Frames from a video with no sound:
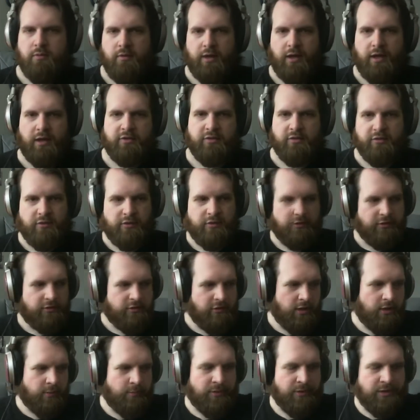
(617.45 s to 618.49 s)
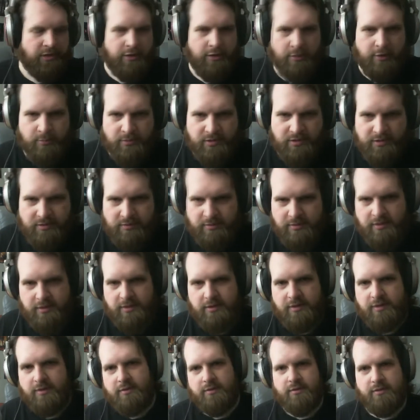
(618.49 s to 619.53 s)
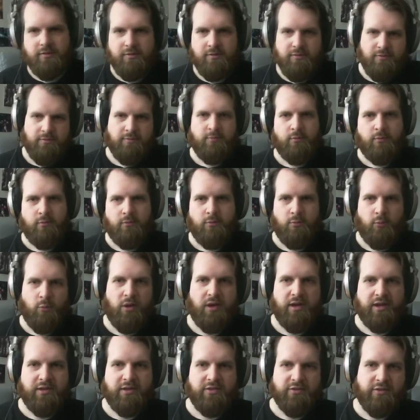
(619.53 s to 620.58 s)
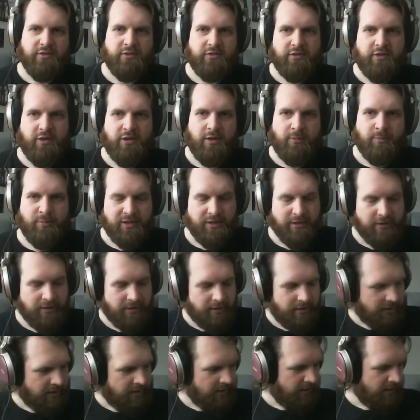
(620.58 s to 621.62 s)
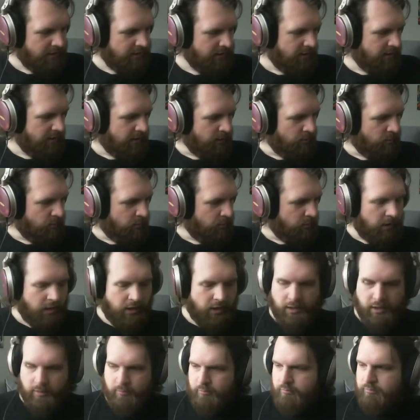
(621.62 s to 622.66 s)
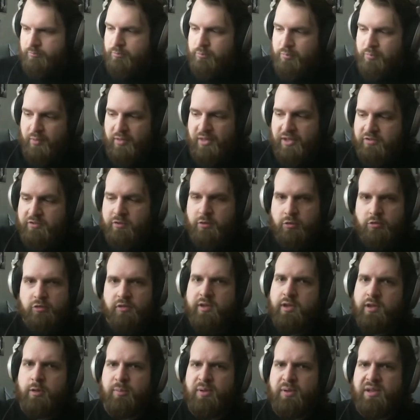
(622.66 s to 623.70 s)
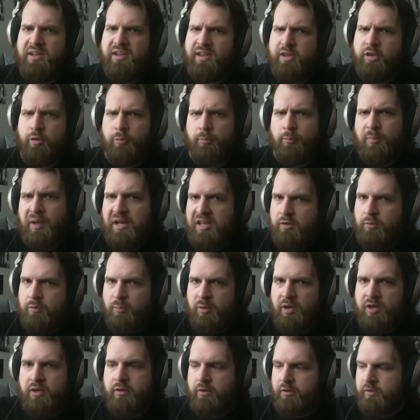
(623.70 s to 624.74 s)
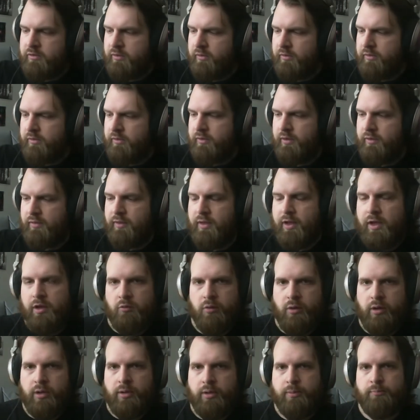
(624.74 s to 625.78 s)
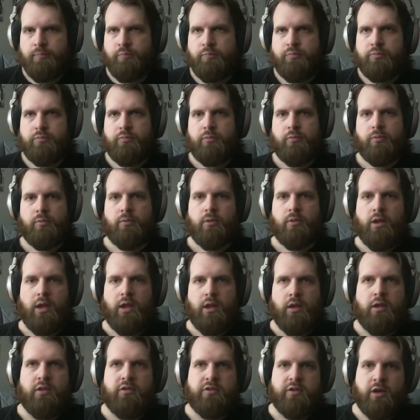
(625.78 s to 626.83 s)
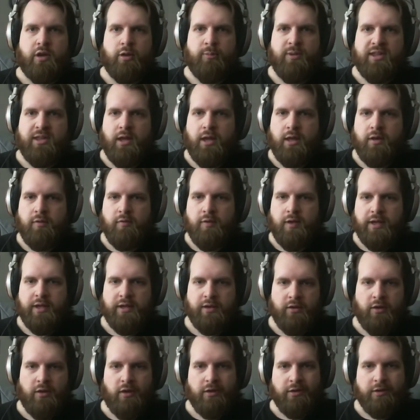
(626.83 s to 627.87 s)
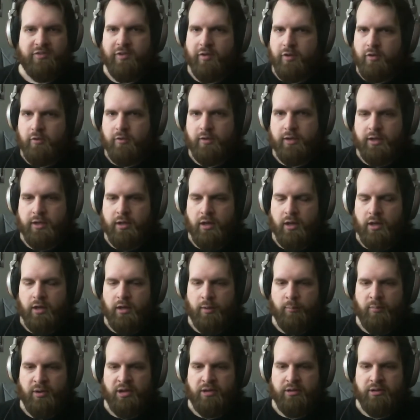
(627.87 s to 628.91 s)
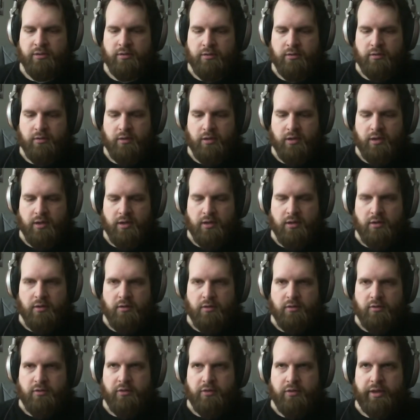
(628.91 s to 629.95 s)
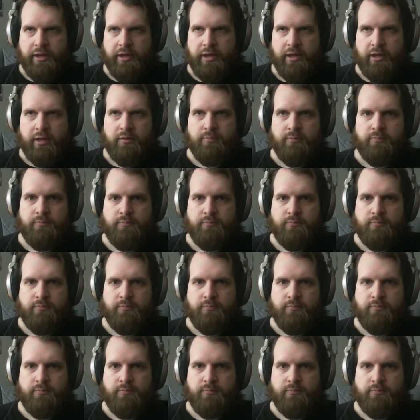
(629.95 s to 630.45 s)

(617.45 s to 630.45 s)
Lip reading: X is on the top here, but Y is on the top here. But that's usually going to be like your menu button or something like that, right? It's going to be kind of like an auxiliary button that